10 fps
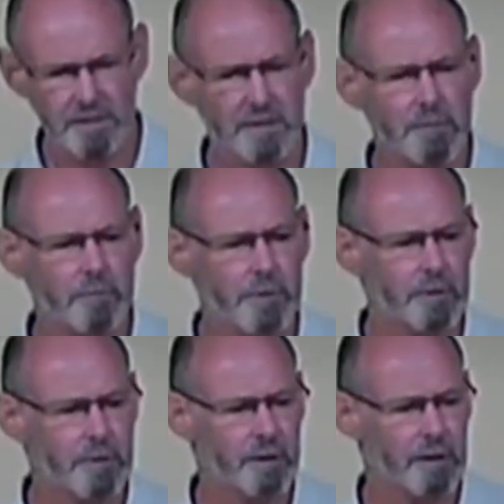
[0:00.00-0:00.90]
a
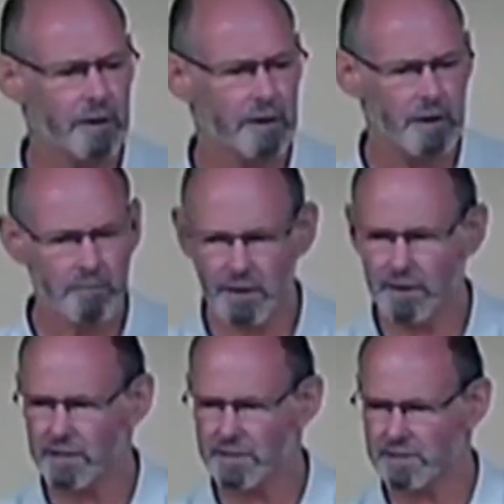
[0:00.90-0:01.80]
simple but
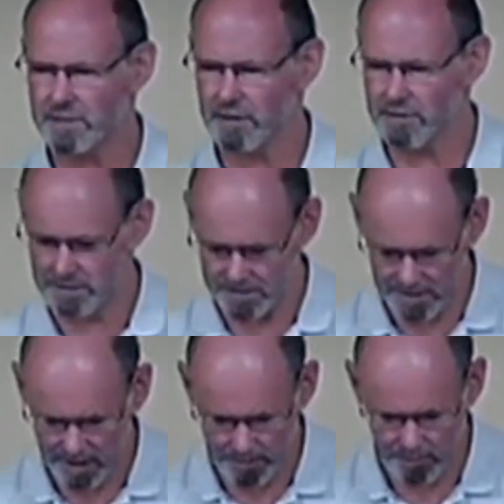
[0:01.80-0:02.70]
necessary
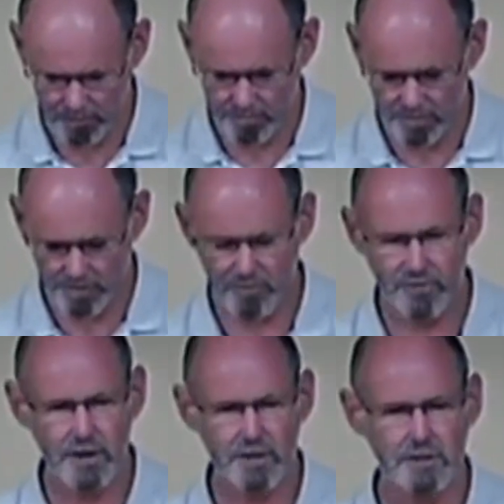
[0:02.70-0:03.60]
step from
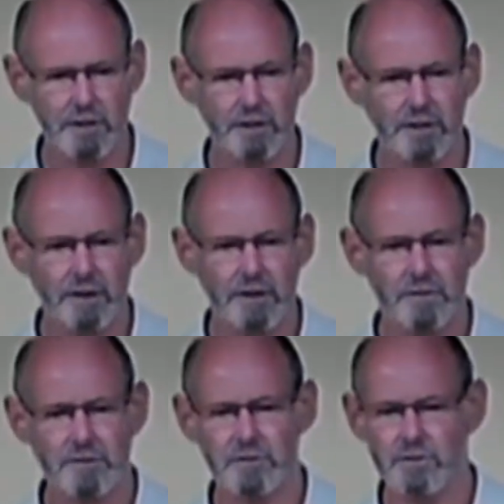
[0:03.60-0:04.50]
confession
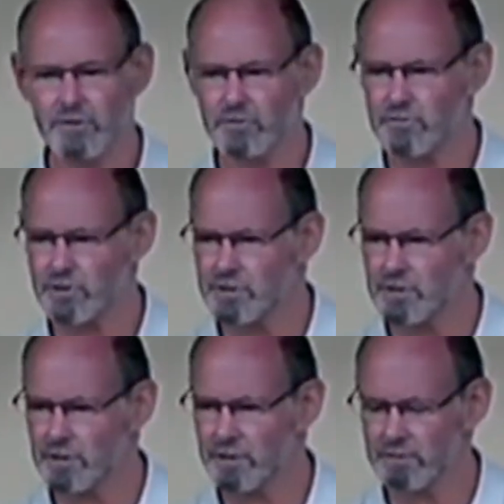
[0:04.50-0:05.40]
to
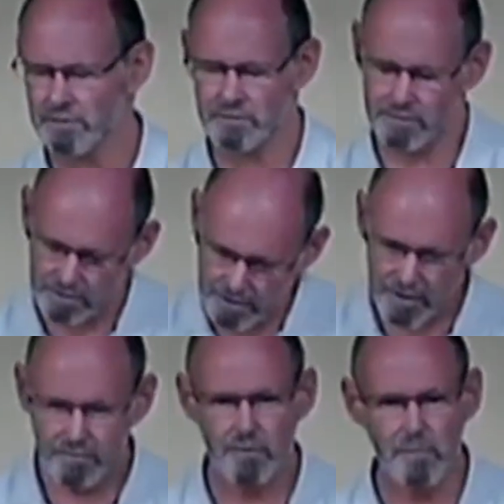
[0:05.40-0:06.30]
contrition or
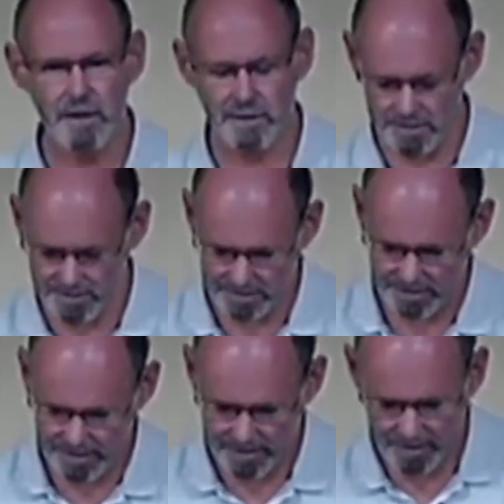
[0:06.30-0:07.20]

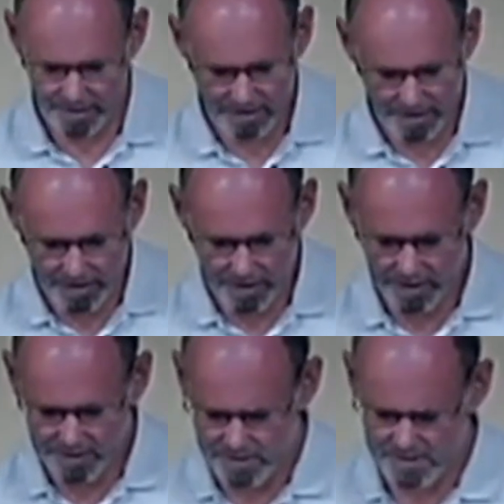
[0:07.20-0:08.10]
repentance.
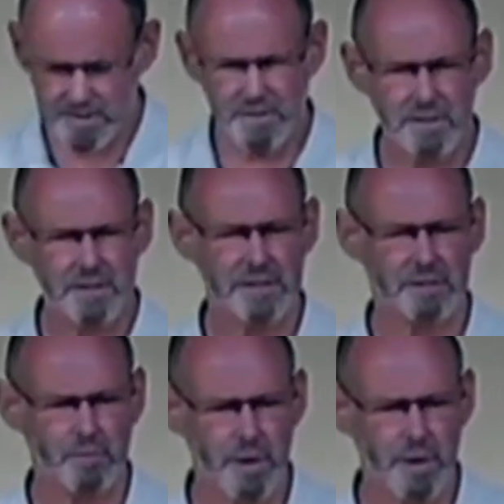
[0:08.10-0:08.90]
And just as Jesus